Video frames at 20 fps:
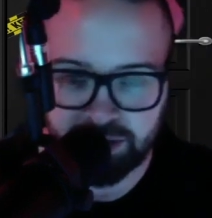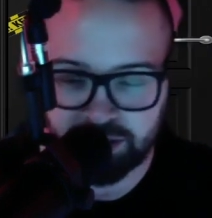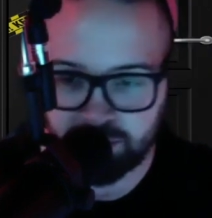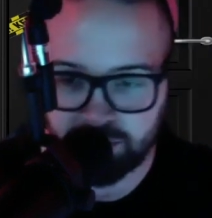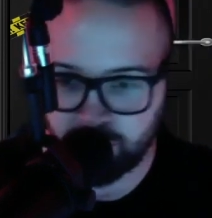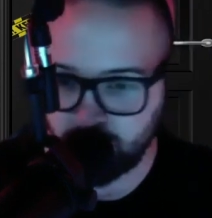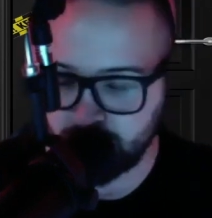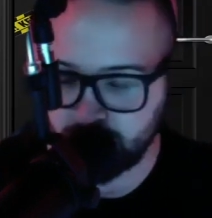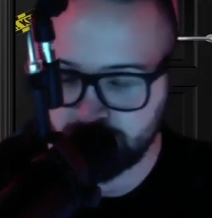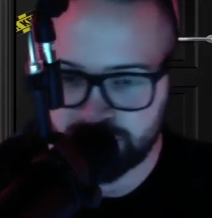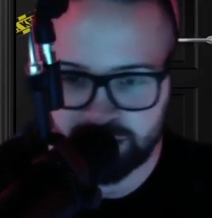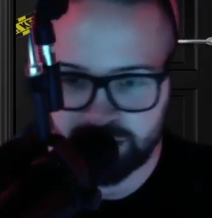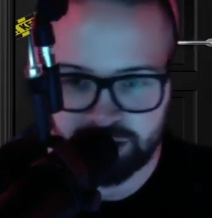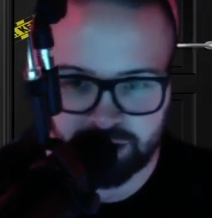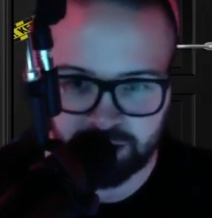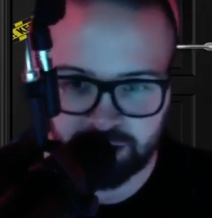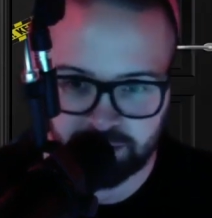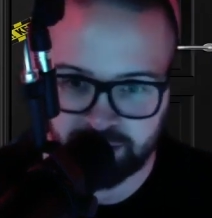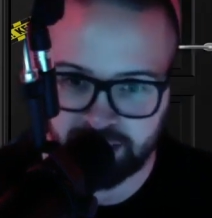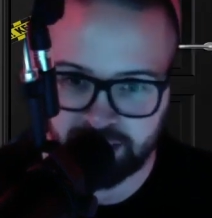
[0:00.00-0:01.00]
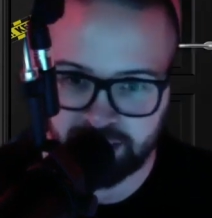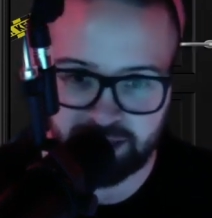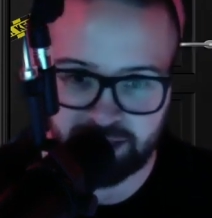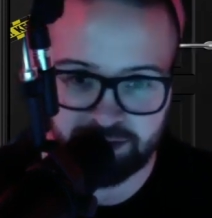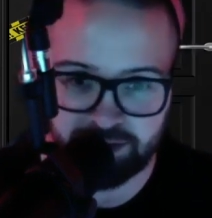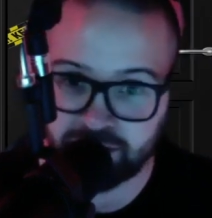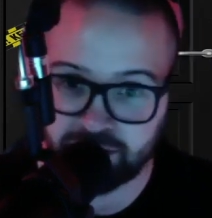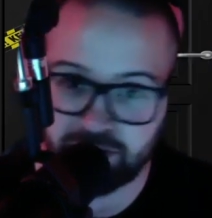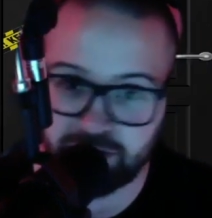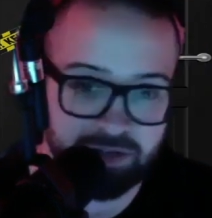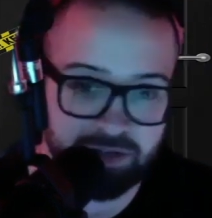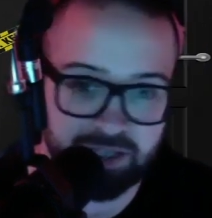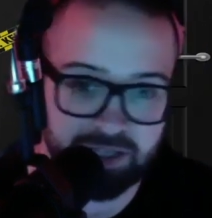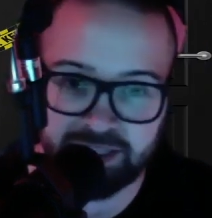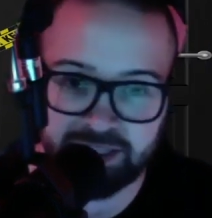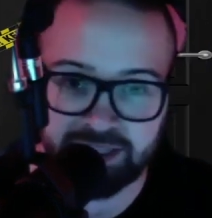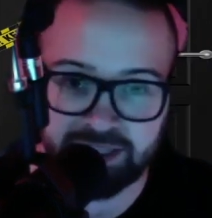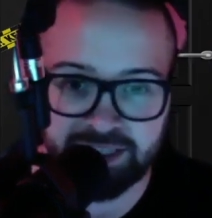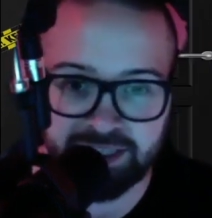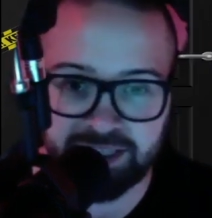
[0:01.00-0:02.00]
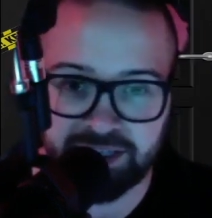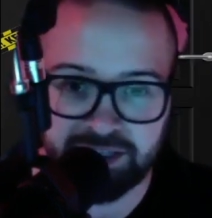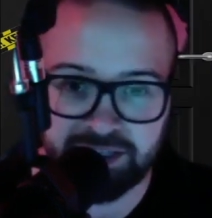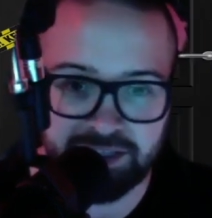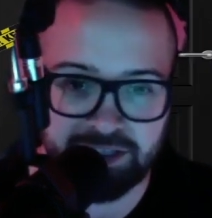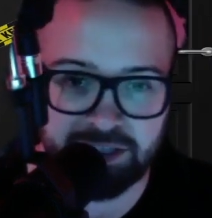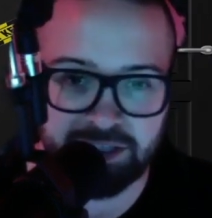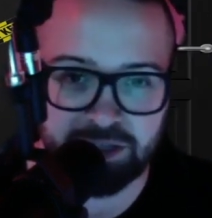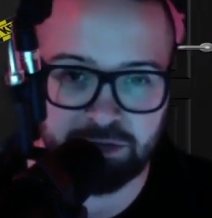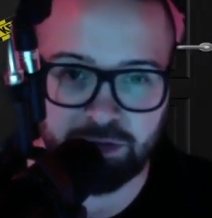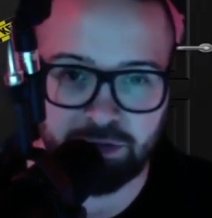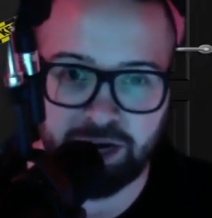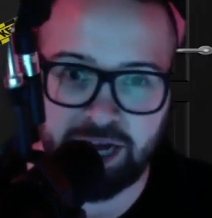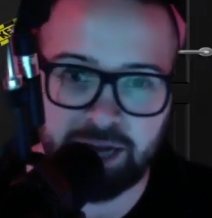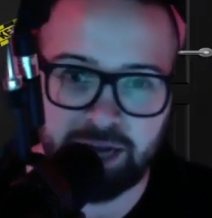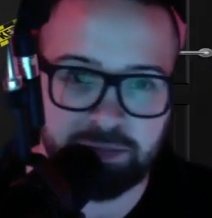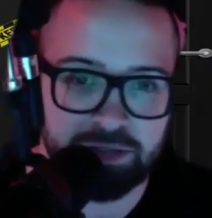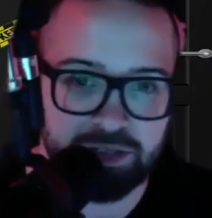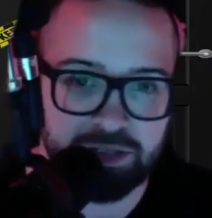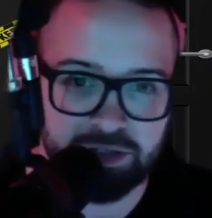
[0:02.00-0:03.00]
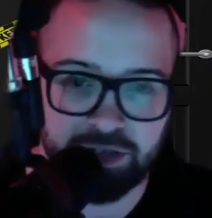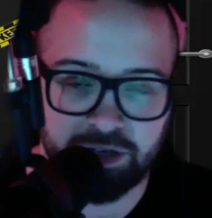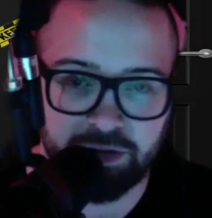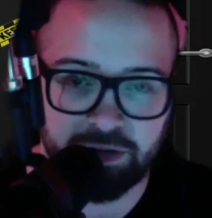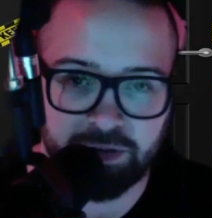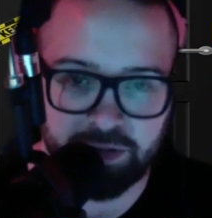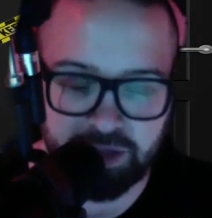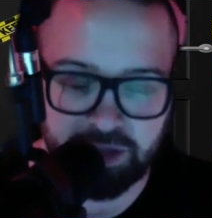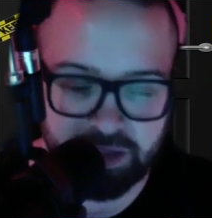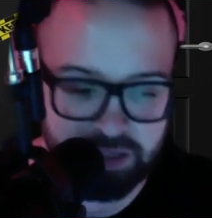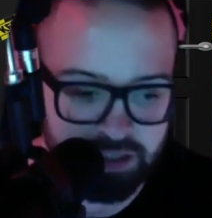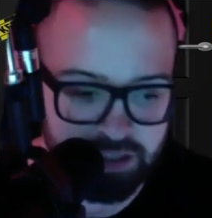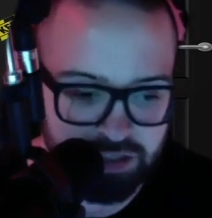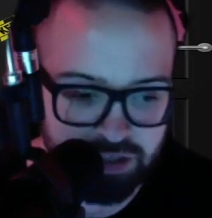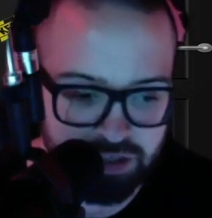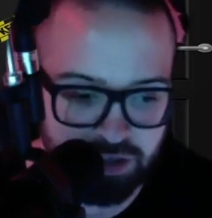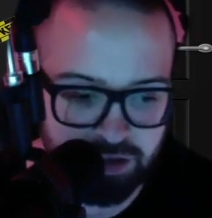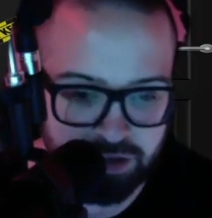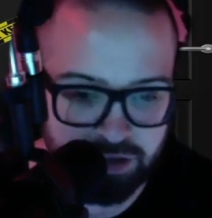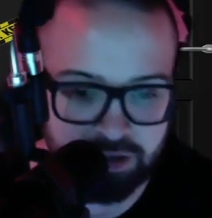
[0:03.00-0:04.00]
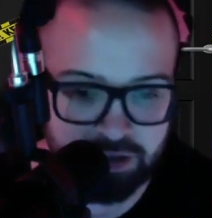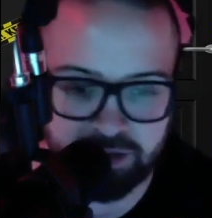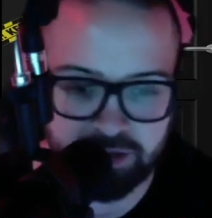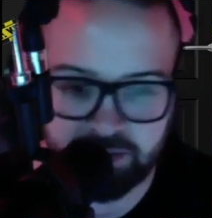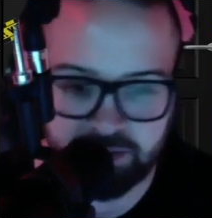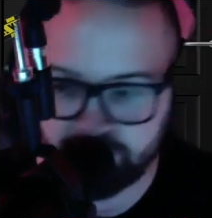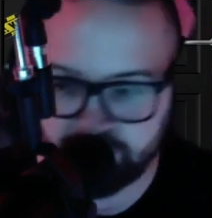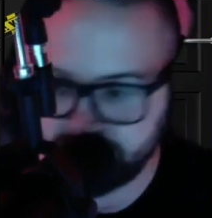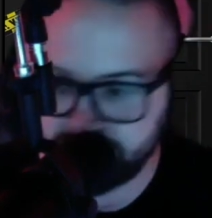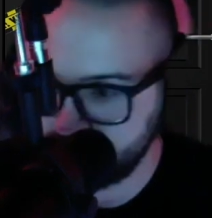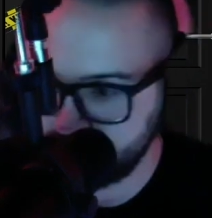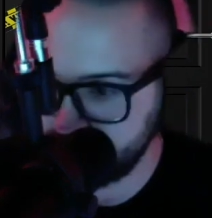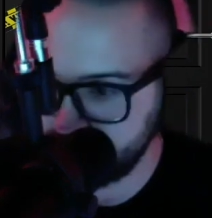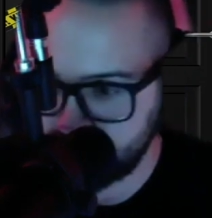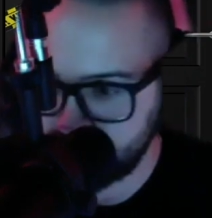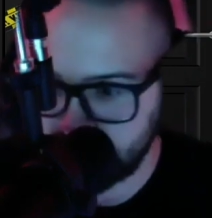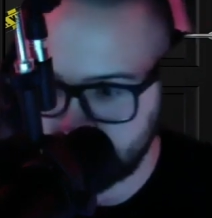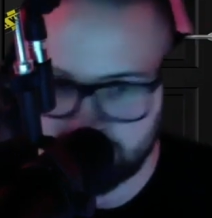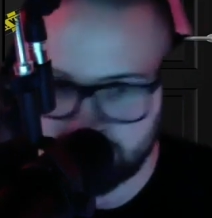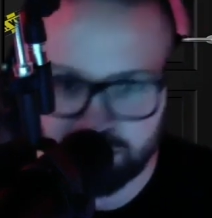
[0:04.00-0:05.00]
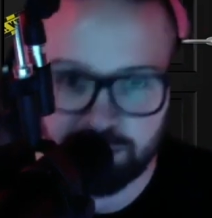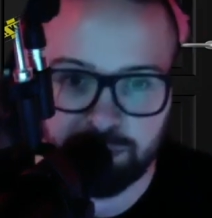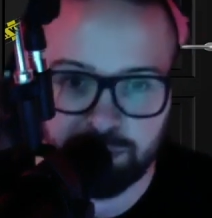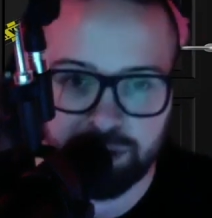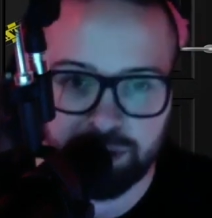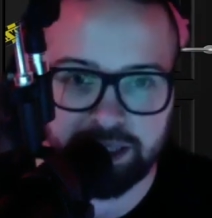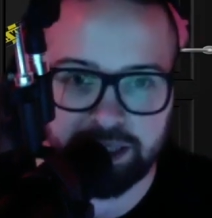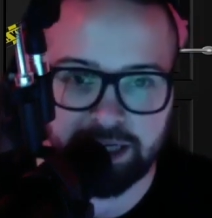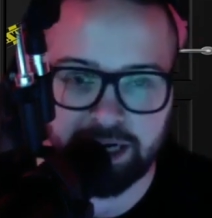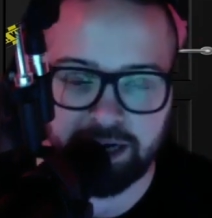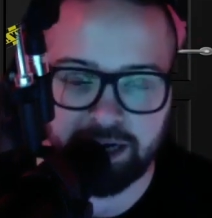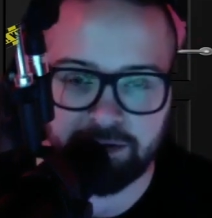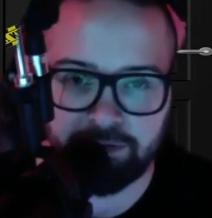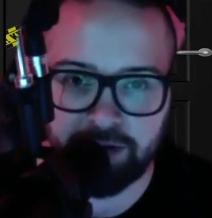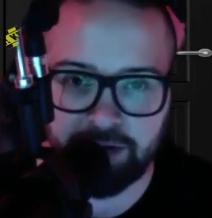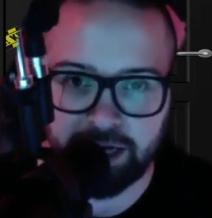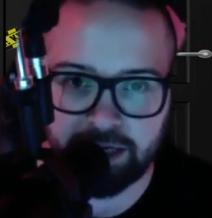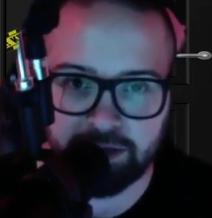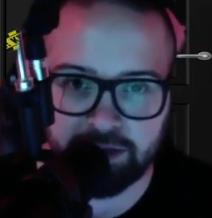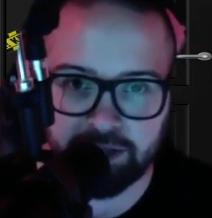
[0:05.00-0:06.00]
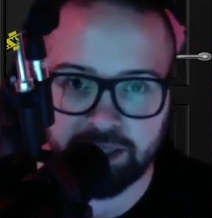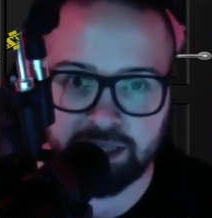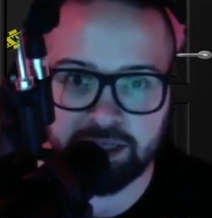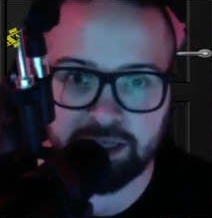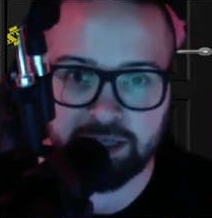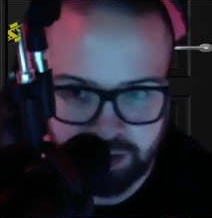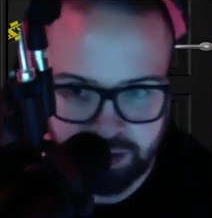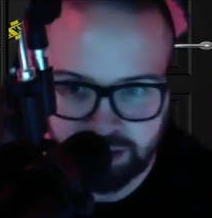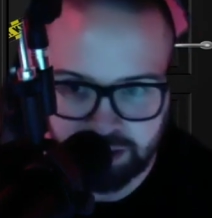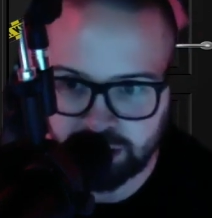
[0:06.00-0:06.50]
But once he jumped on, I was like, okay, this is it. This is the raps. You know, this song sounds complete now, finally.